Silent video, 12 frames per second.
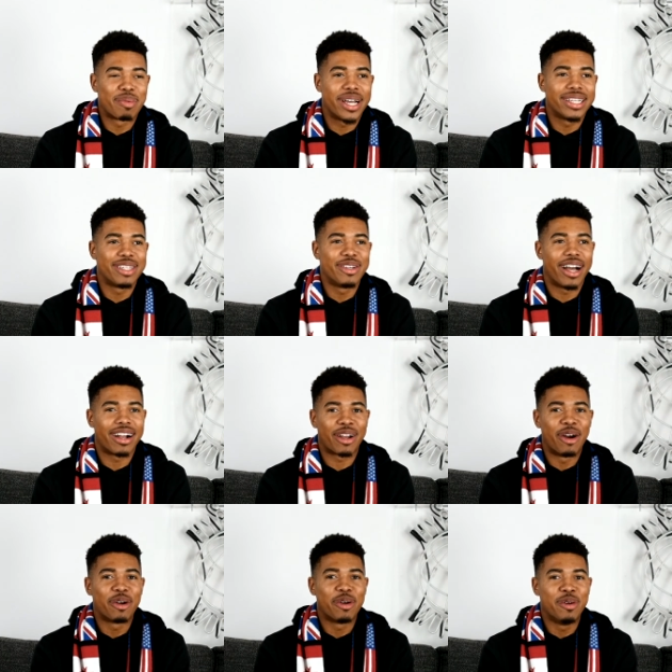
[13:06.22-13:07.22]
place, and you got
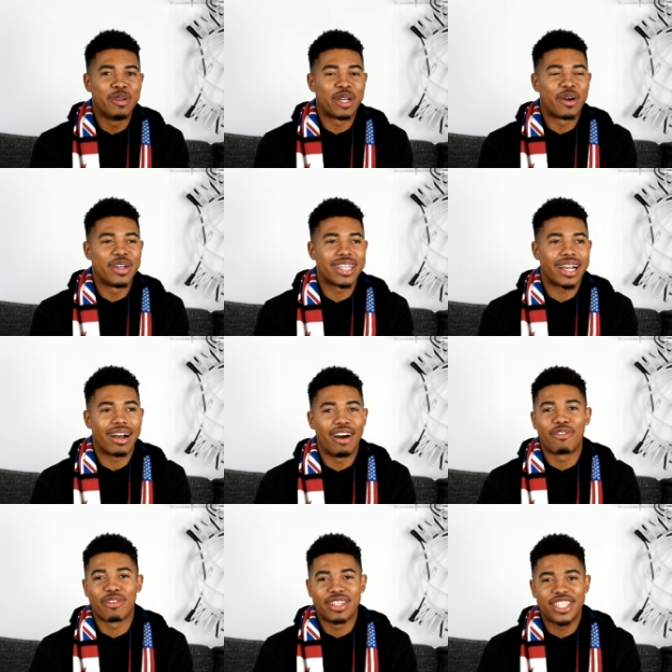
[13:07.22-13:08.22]
Goku who's always like
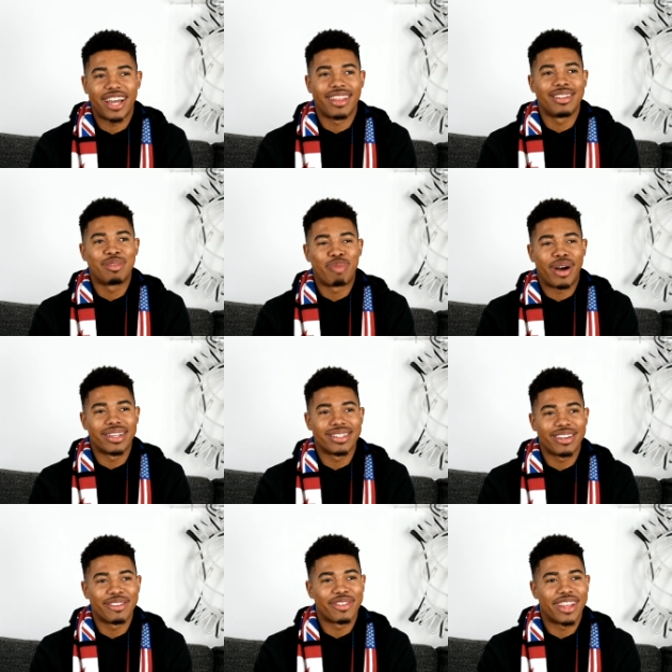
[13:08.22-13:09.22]
up for the challenge,
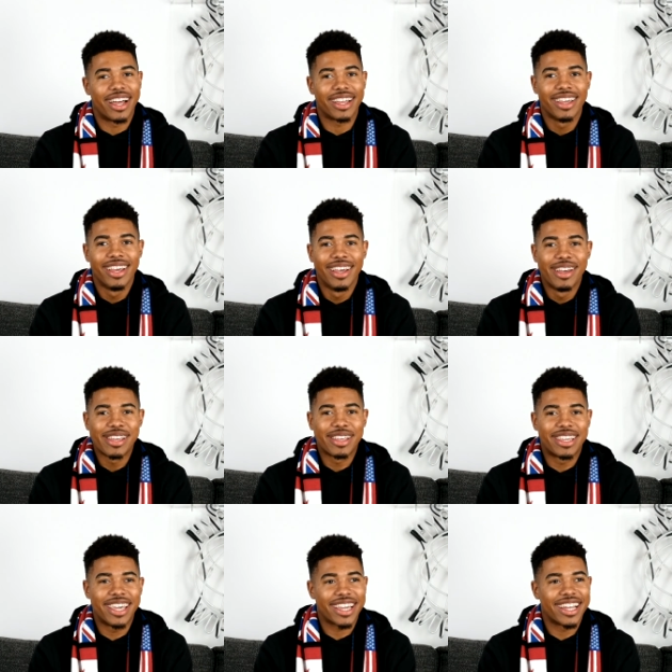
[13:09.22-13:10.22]
positive, like
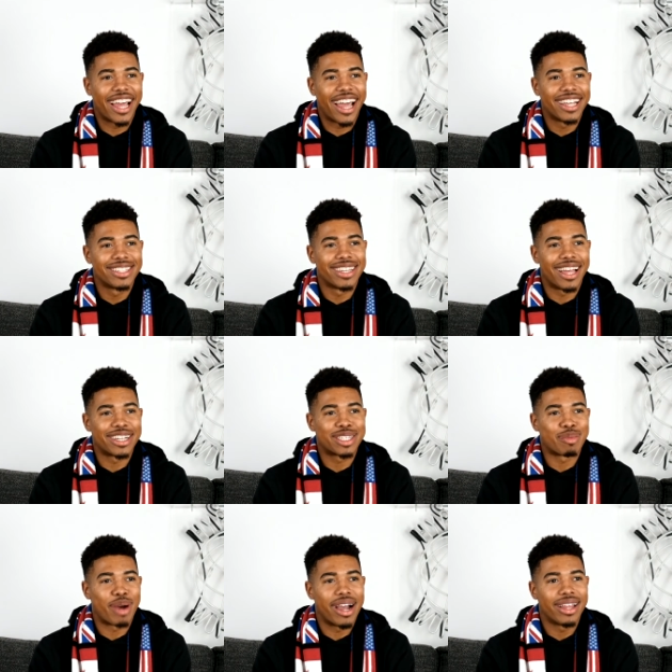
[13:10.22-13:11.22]
kicking ass and like
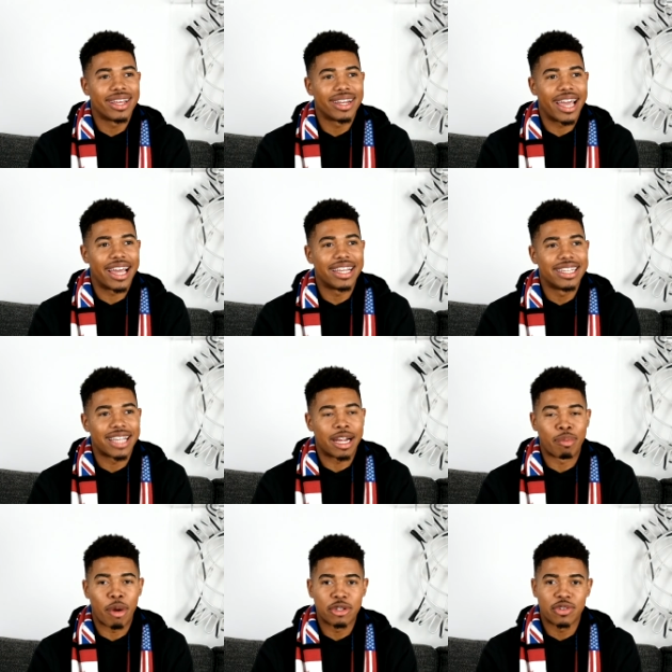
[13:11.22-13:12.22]
smiling, and he's
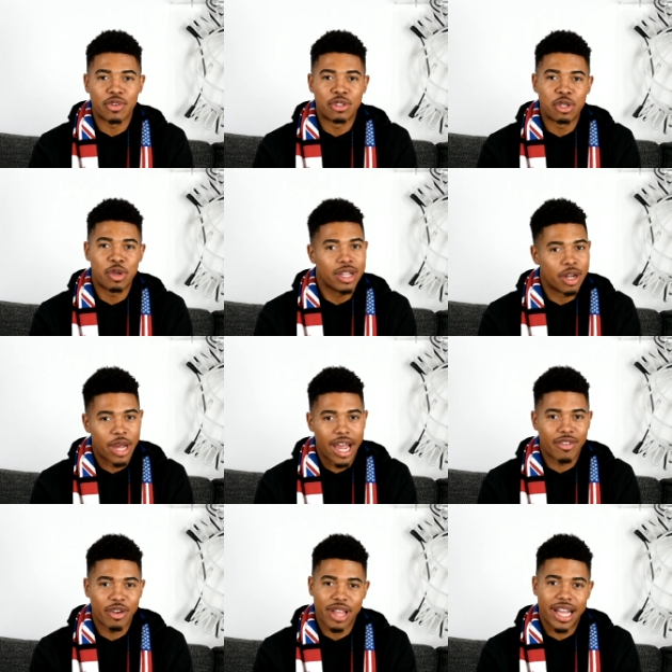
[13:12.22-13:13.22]
like merciful too. He don't
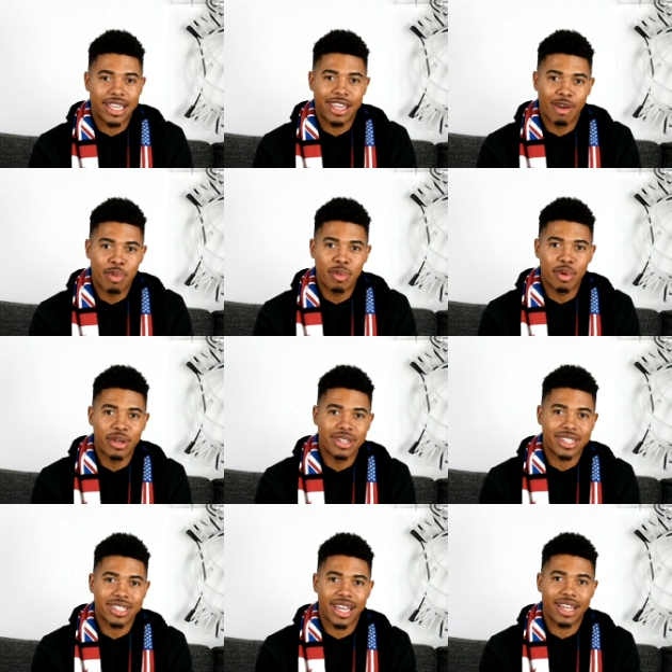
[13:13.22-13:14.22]
ever like kill people. He
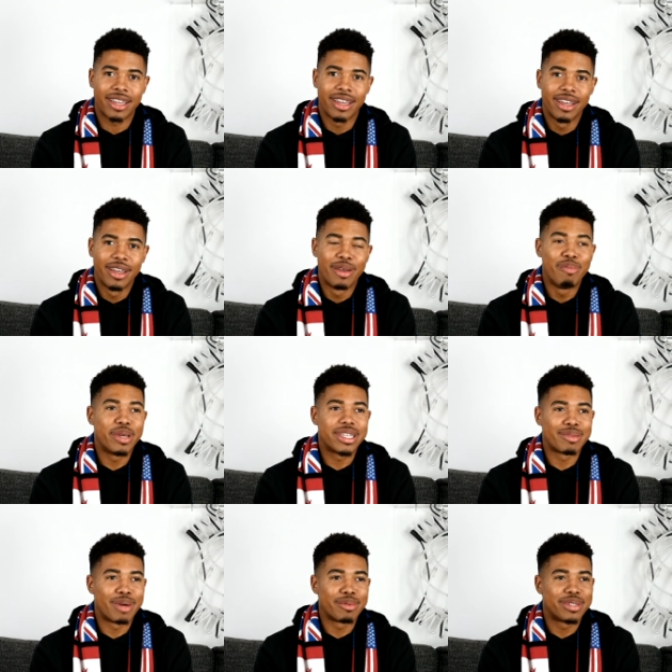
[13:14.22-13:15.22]
just like
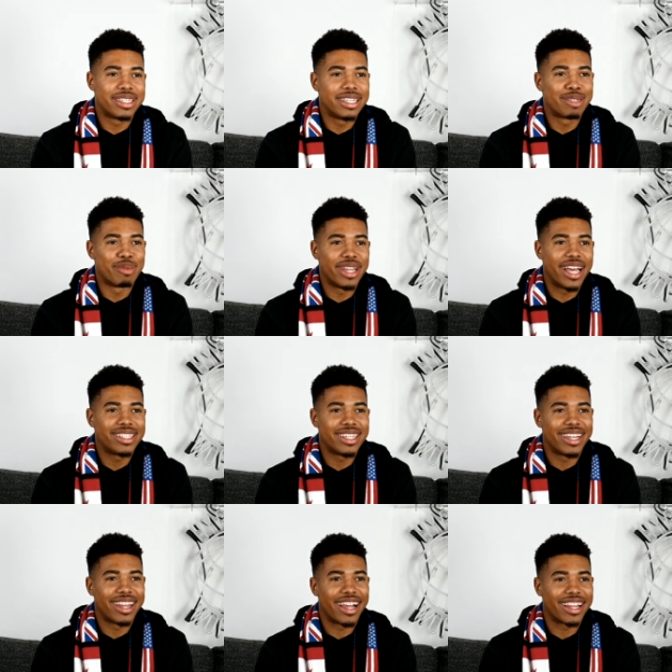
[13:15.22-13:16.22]
beats him up to teach him a
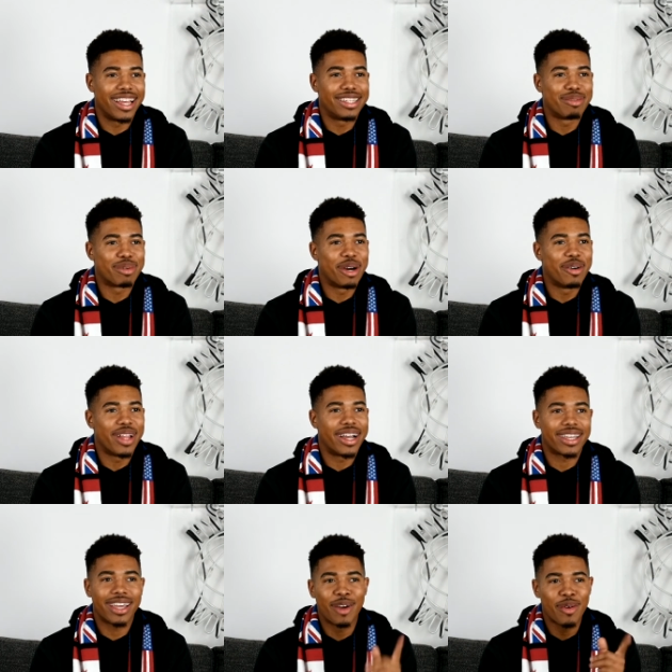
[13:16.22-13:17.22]
lesson and like lets him go
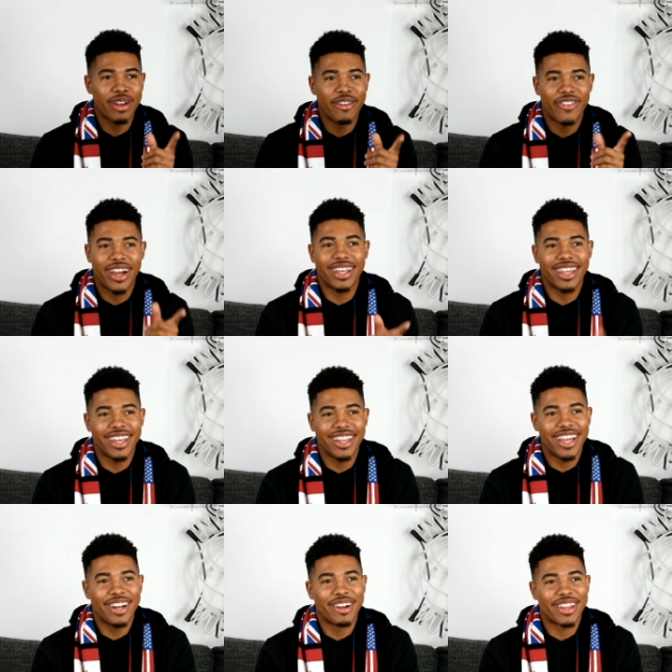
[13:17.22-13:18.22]
like, yeah, we're gonna fight
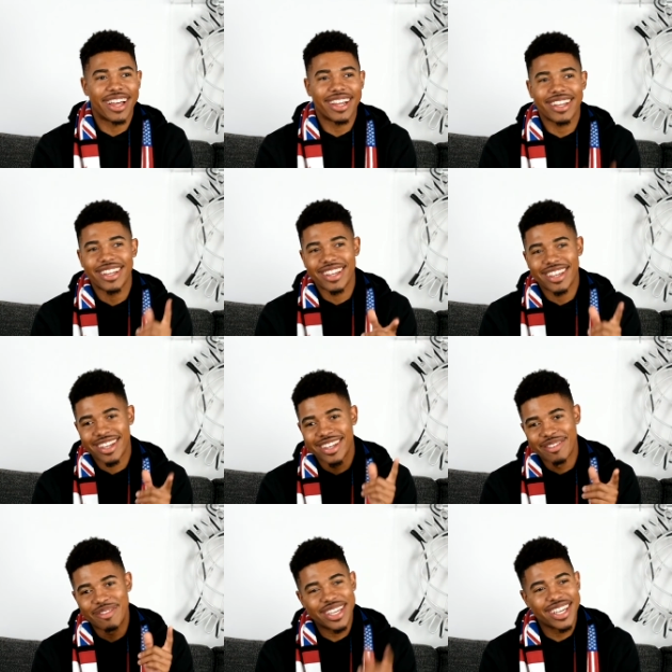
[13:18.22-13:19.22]
again later, like
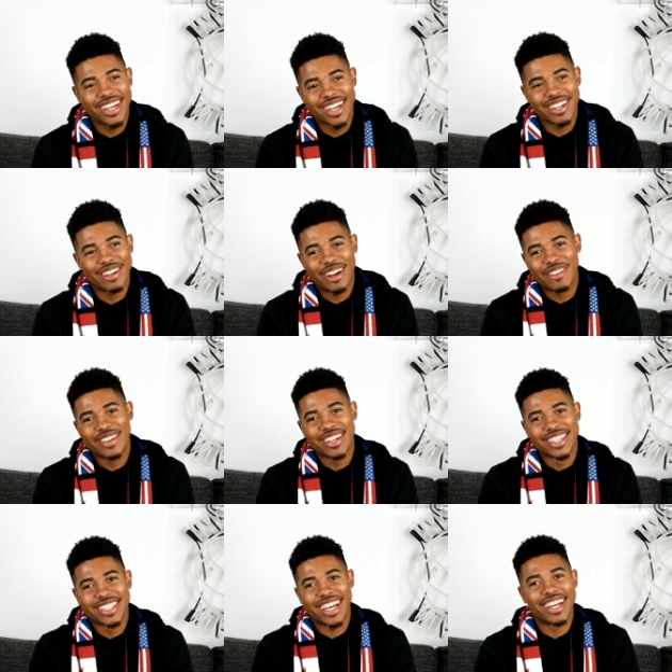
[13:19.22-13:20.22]
be good, you know what I
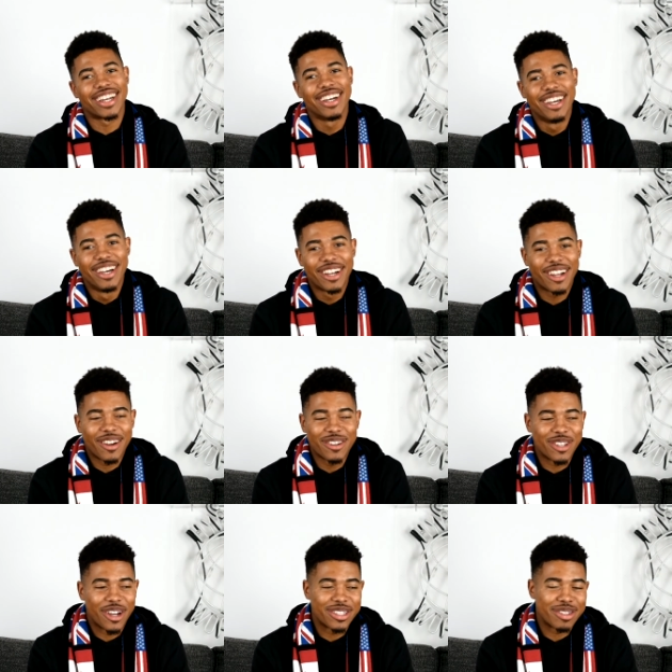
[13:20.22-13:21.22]
mean? It's like
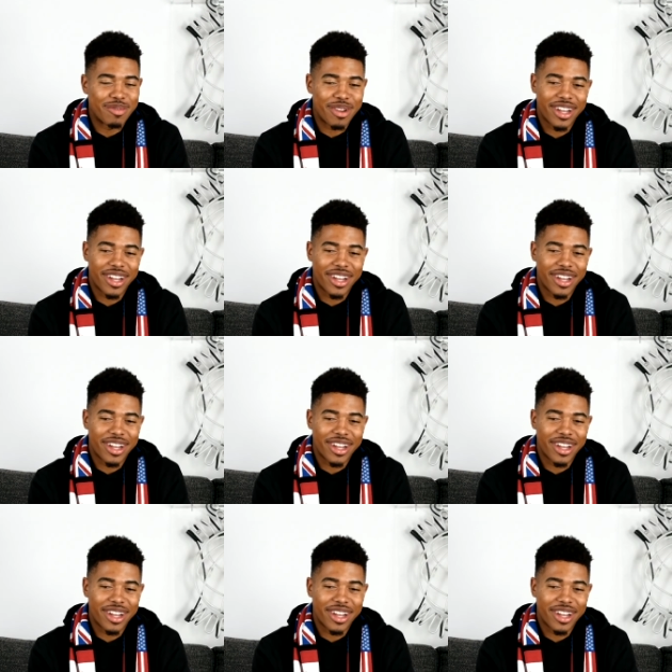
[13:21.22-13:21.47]
Goku's awesome,